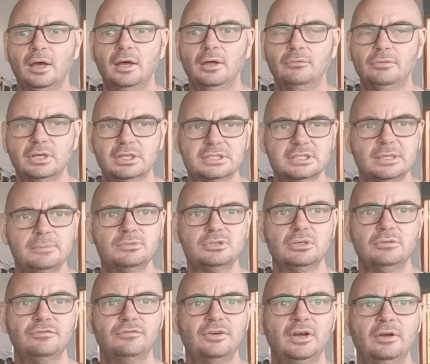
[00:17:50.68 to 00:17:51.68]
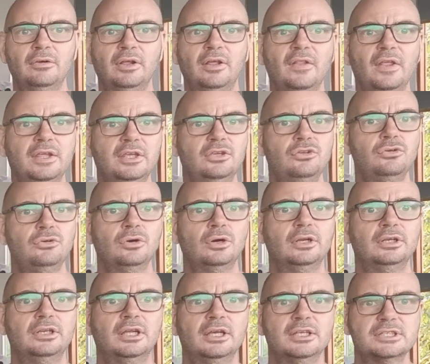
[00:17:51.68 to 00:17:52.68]
Rick Simpson found out that he cured
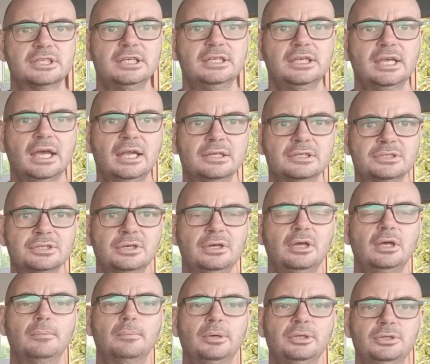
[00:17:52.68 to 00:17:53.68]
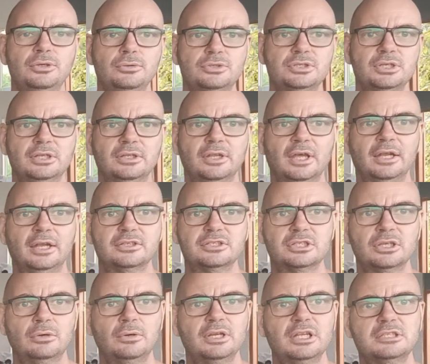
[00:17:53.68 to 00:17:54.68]
skin cancer by using that.
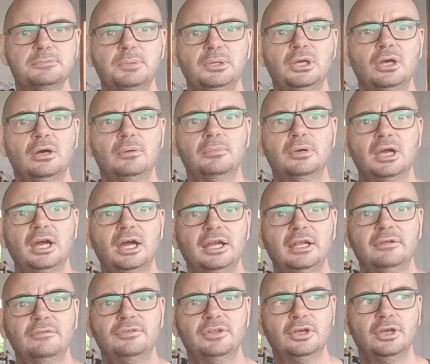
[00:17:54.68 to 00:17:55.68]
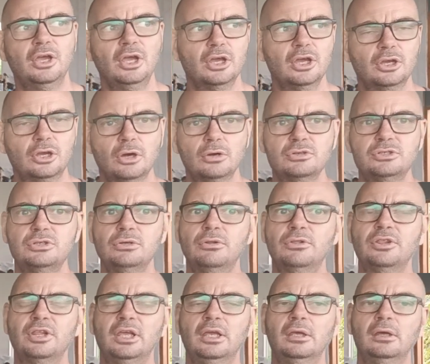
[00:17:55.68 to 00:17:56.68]
So it has become kind of the go-to
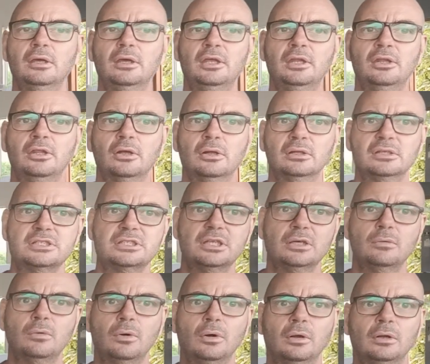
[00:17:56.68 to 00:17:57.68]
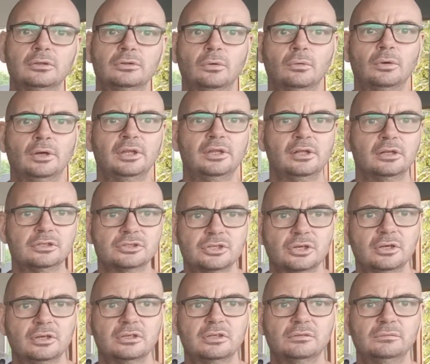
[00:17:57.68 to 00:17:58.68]
thing in the holistic world or in the
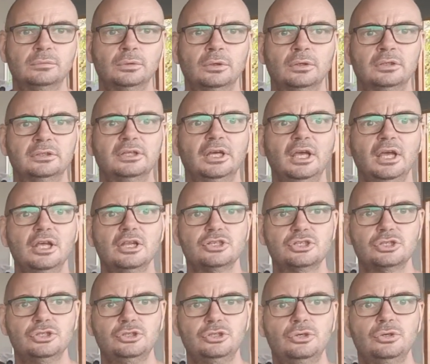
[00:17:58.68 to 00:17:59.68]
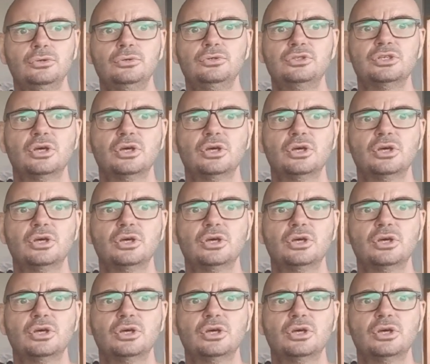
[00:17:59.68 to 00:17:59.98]
alternative world to use